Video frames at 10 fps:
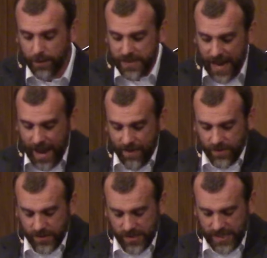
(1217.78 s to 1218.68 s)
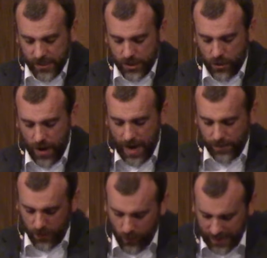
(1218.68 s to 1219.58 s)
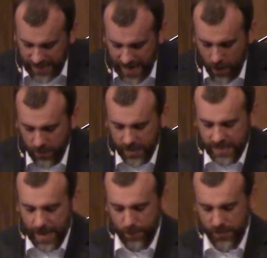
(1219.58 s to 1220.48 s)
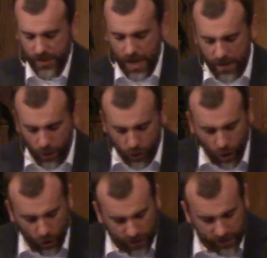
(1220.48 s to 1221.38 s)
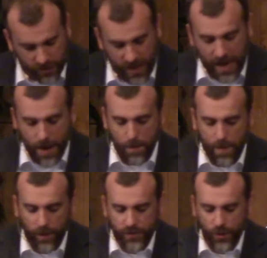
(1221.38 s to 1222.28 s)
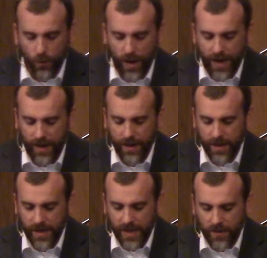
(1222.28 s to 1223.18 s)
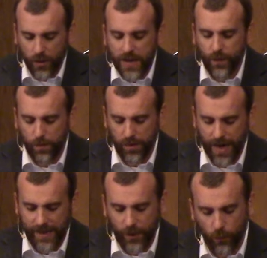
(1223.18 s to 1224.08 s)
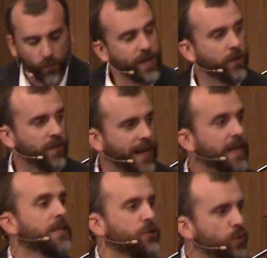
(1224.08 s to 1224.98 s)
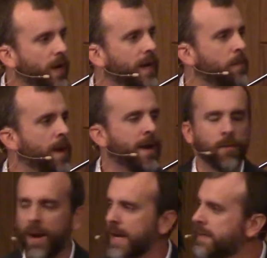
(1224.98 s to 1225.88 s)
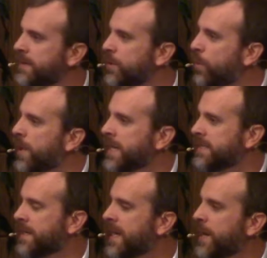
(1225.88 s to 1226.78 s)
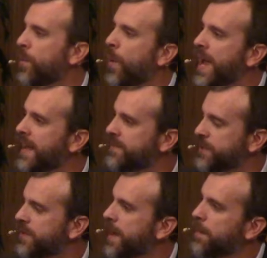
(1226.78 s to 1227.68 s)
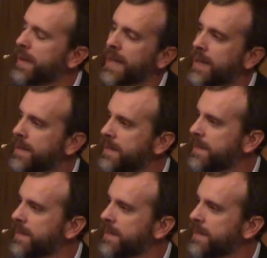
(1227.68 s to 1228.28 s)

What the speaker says: up to heavens, he describes, and went down to the depths. Their courage melted away in their evil plight, and they reeled like drunken men, right? Who wouldn't in waves that are that big?